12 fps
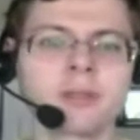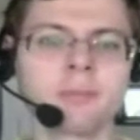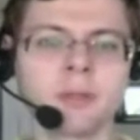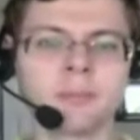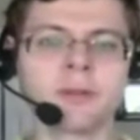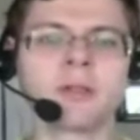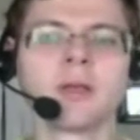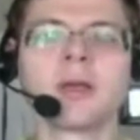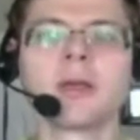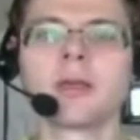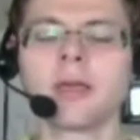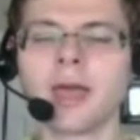that people
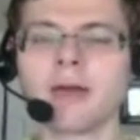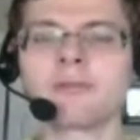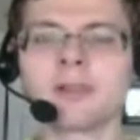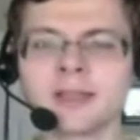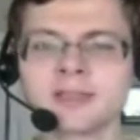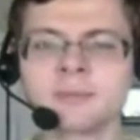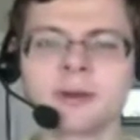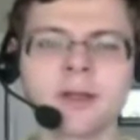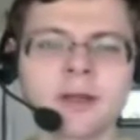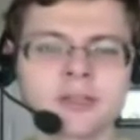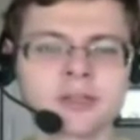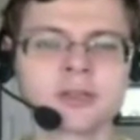have less
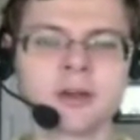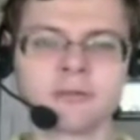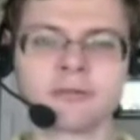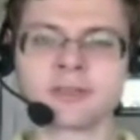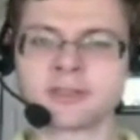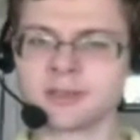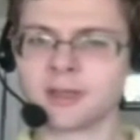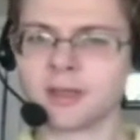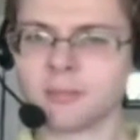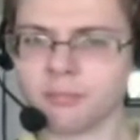production of this